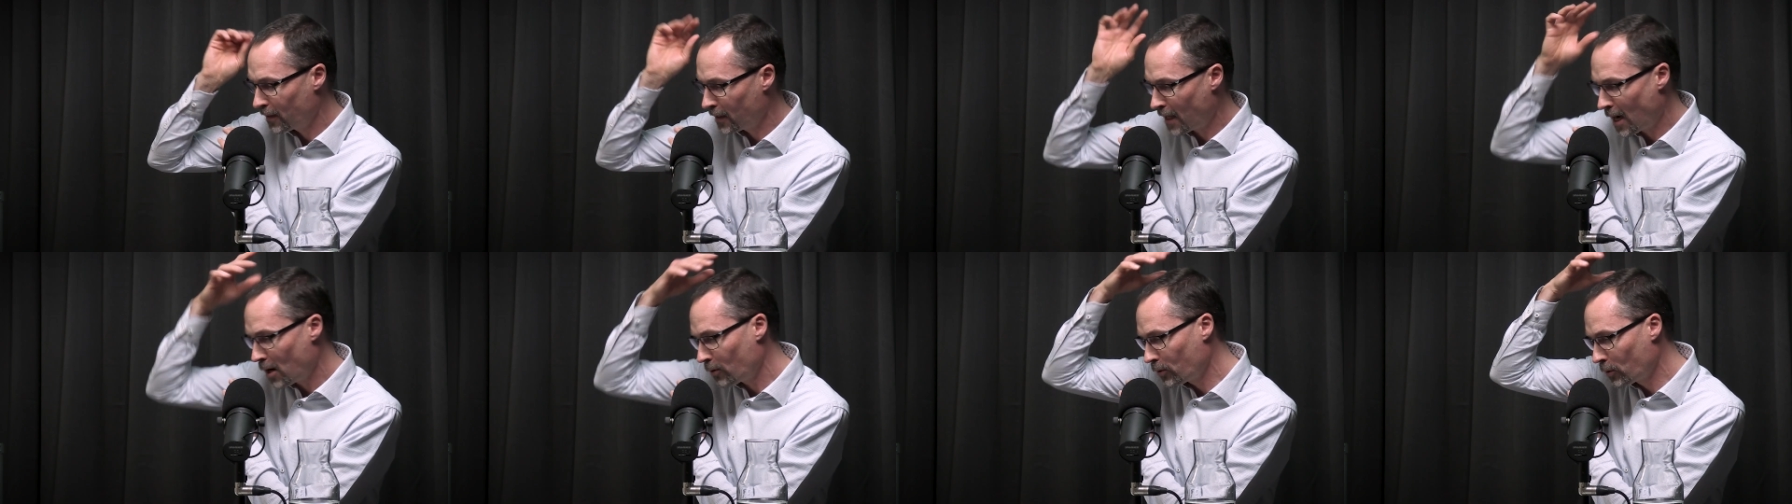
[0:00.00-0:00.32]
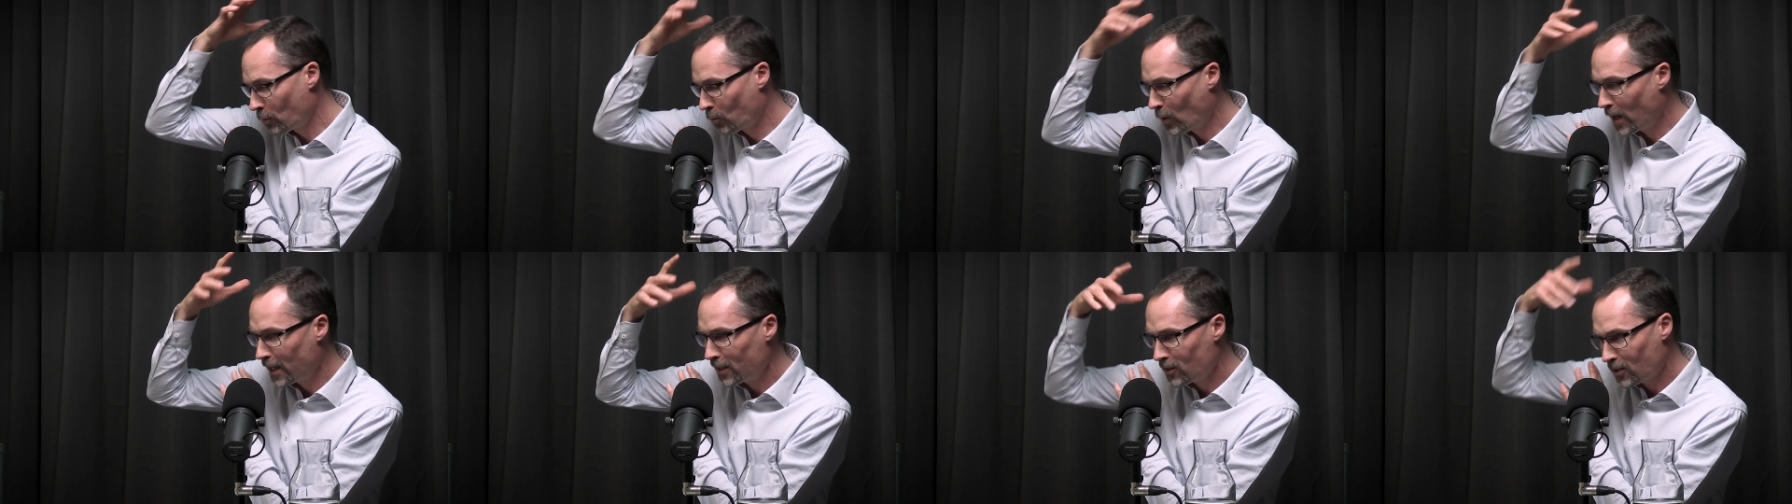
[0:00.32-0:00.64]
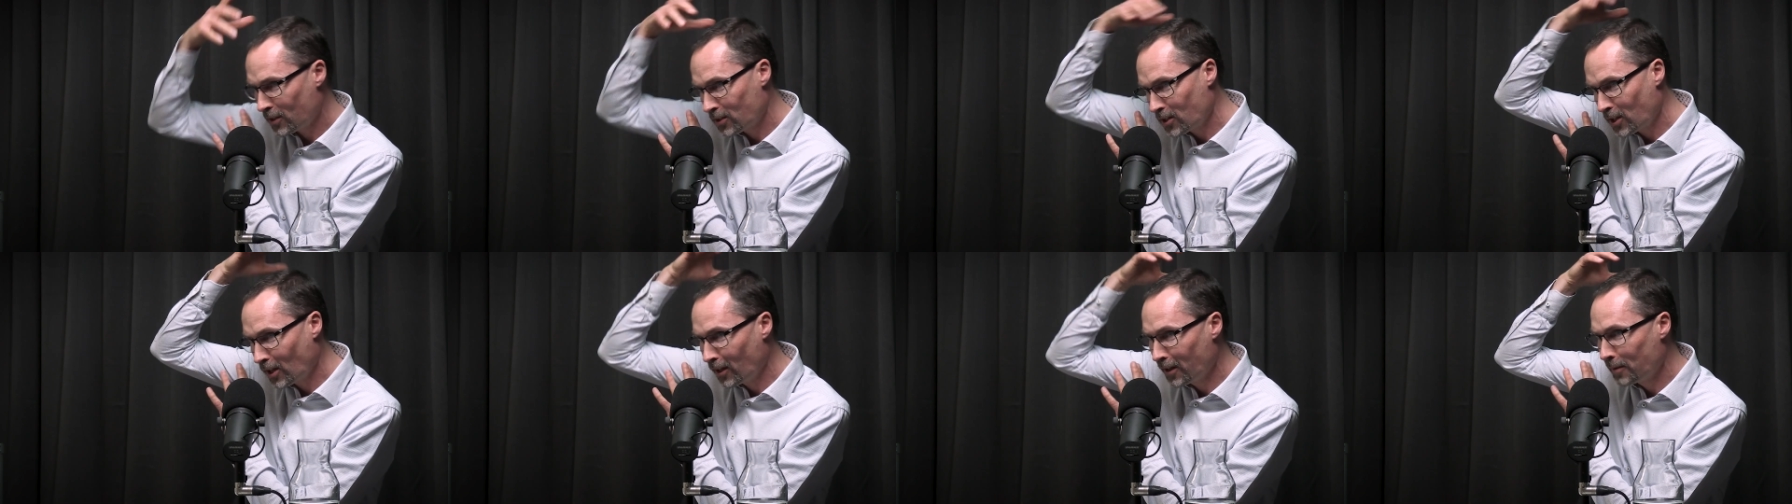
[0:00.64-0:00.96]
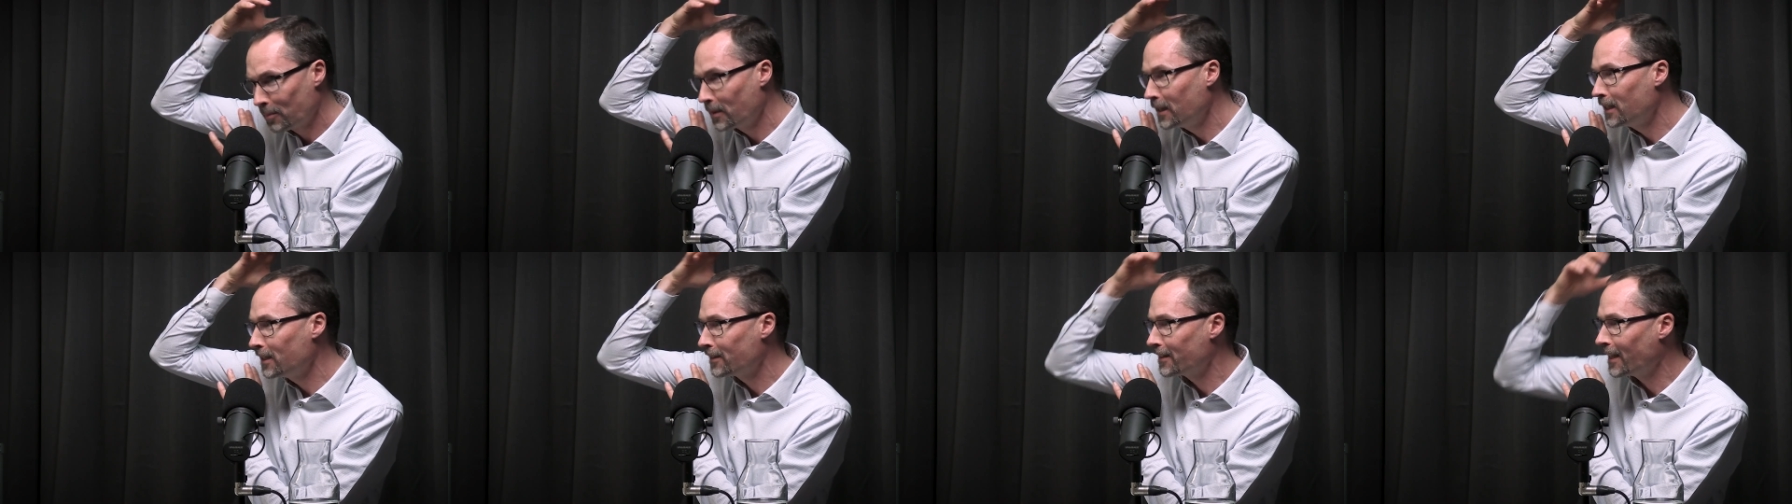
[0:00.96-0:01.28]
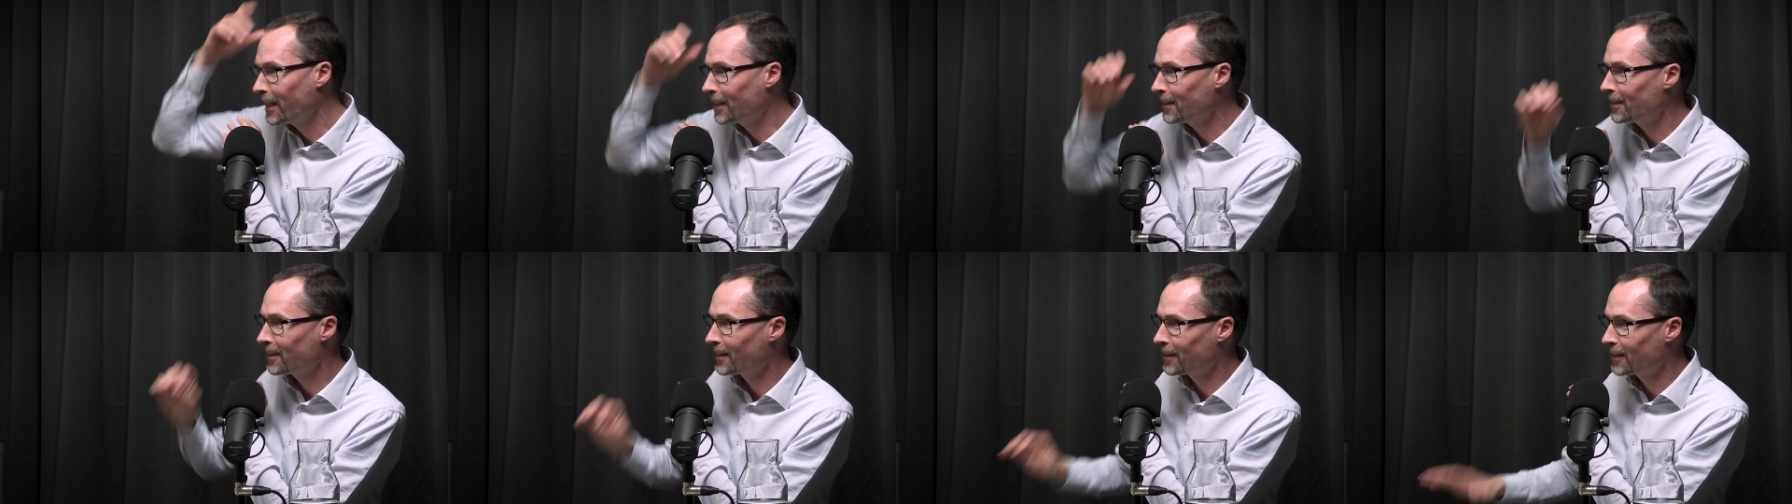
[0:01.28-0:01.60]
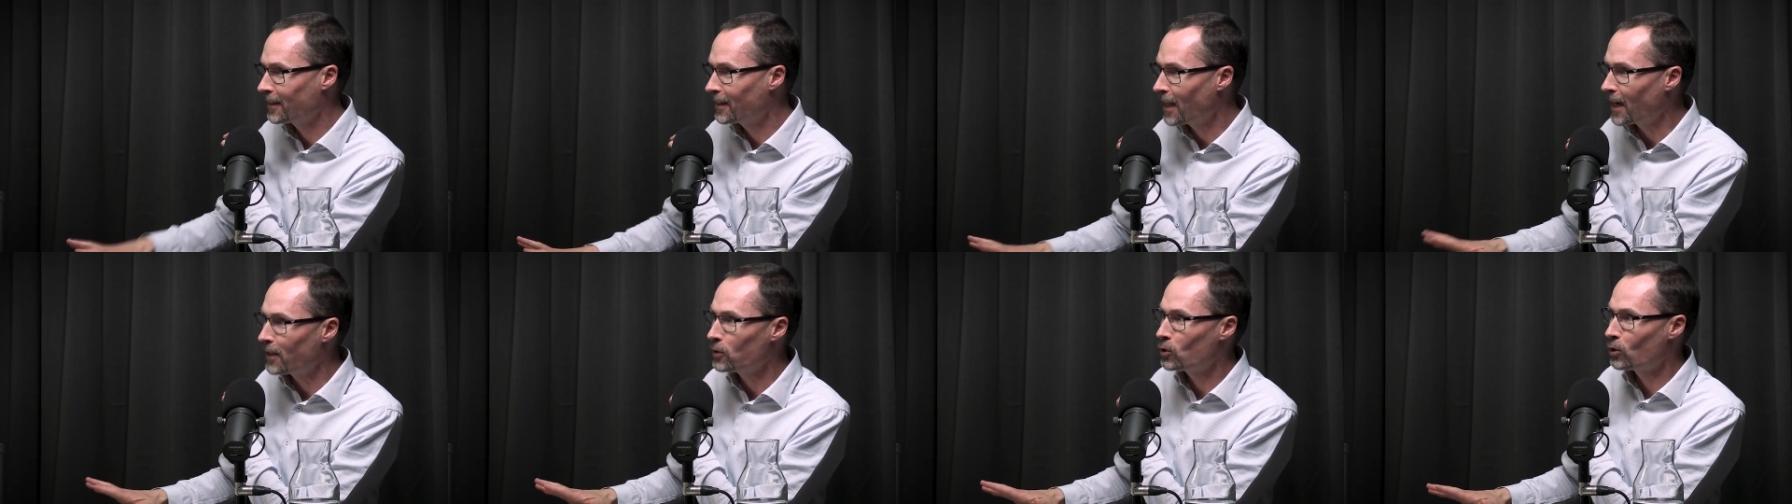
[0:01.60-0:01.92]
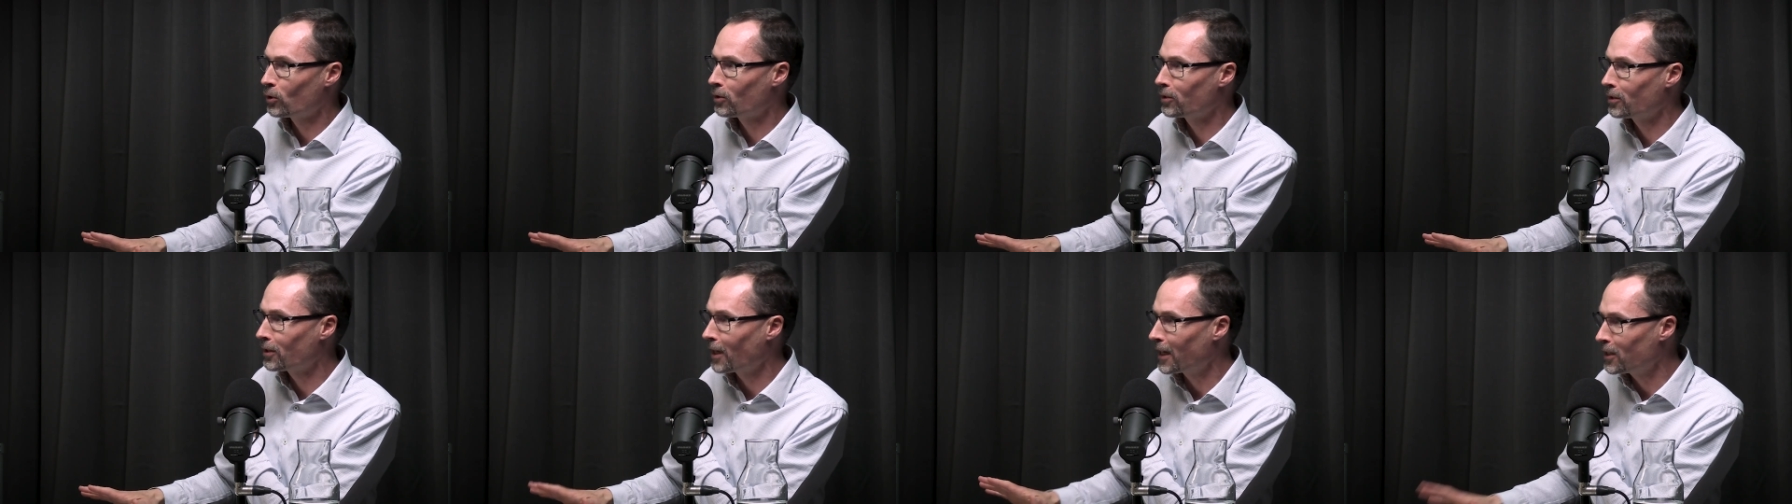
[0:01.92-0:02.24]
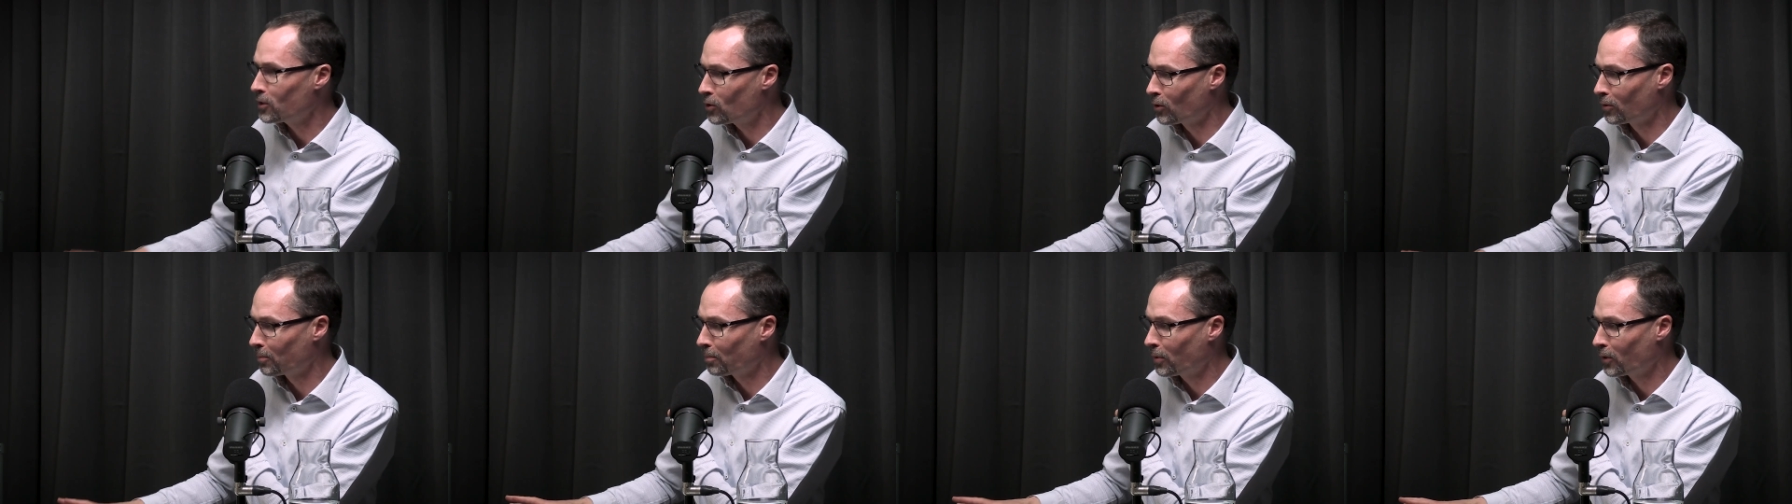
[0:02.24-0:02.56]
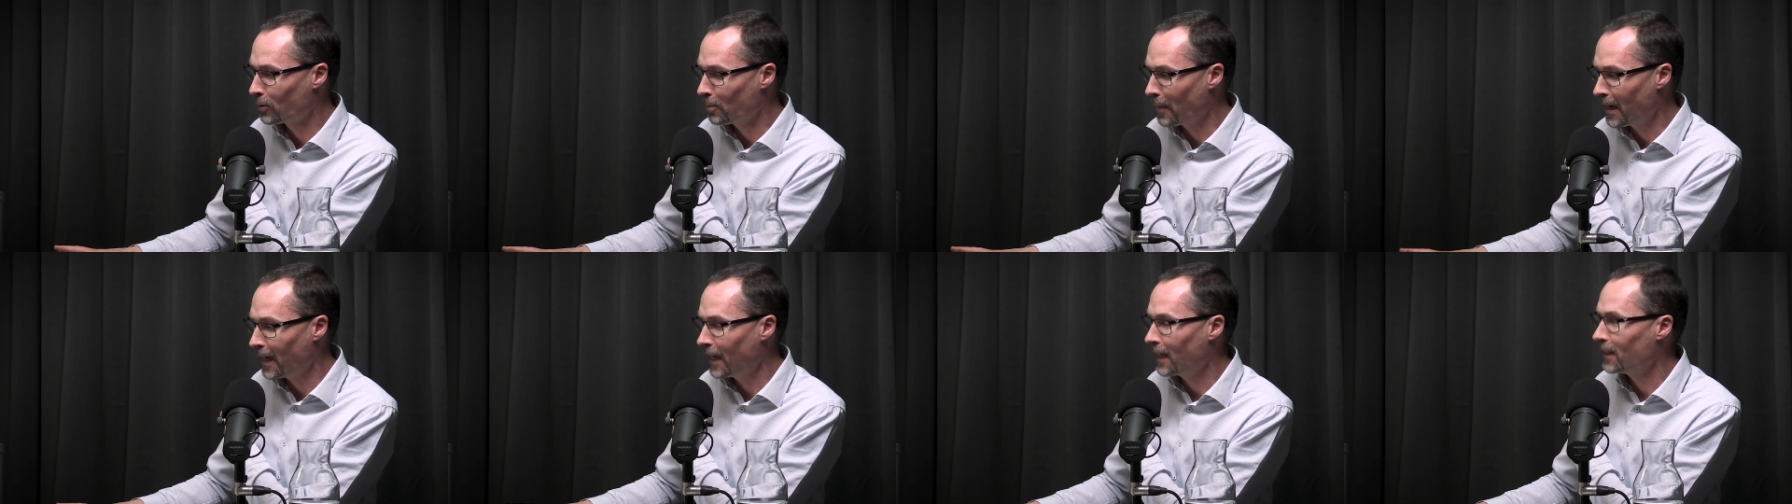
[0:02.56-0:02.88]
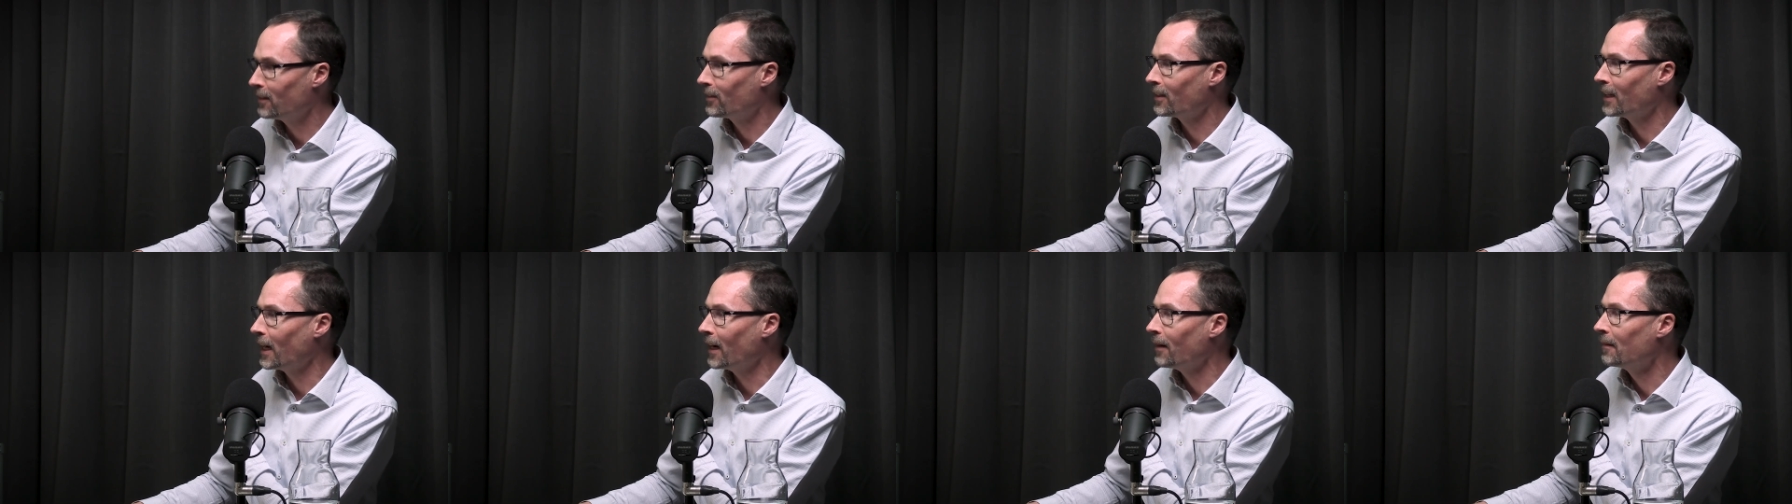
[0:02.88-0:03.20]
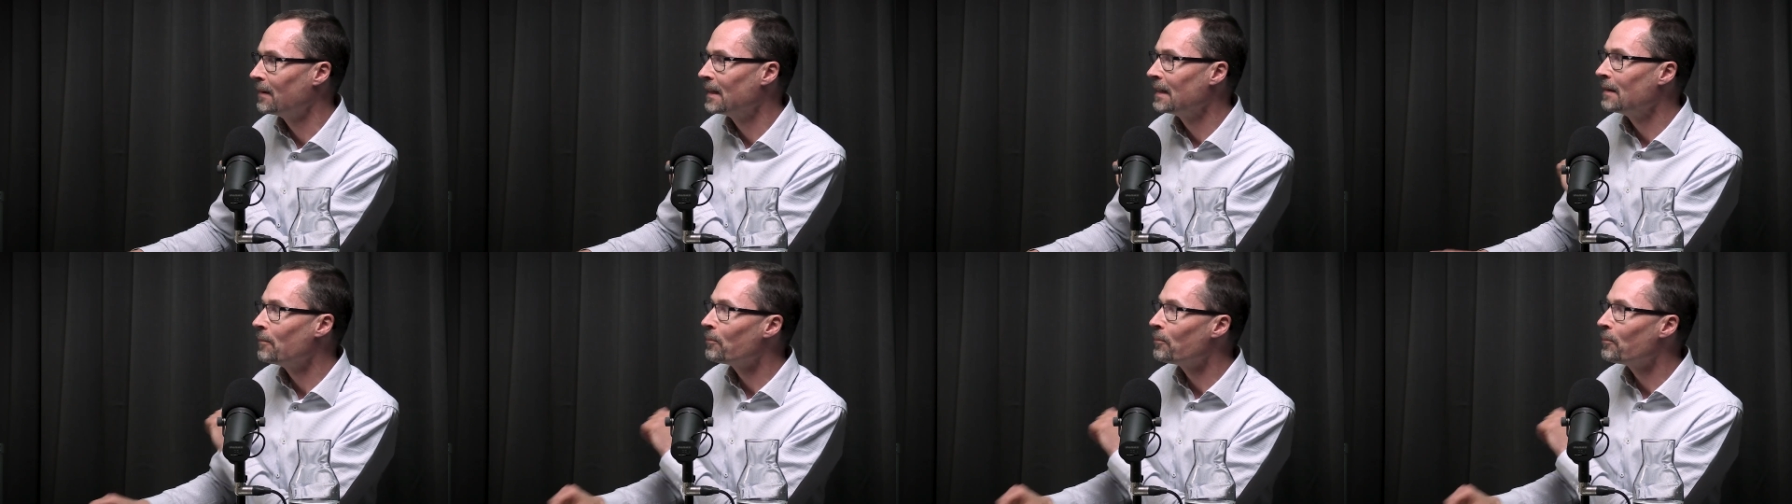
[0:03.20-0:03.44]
now the weights are telling me that I shouldn't put my hand there.